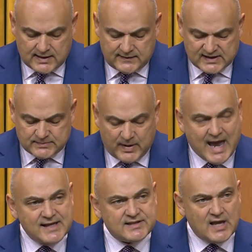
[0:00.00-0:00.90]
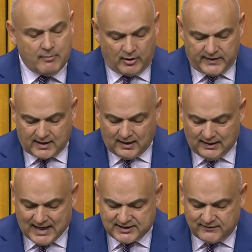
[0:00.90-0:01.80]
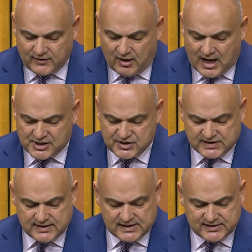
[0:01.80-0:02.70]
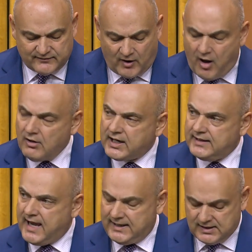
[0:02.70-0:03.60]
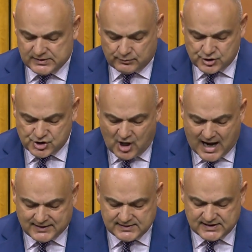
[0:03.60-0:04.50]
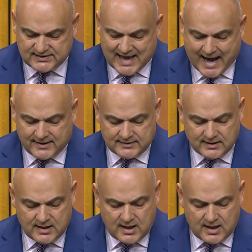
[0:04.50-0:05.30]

This past summer, the collective consciousness of all Canadians were shocked and saddened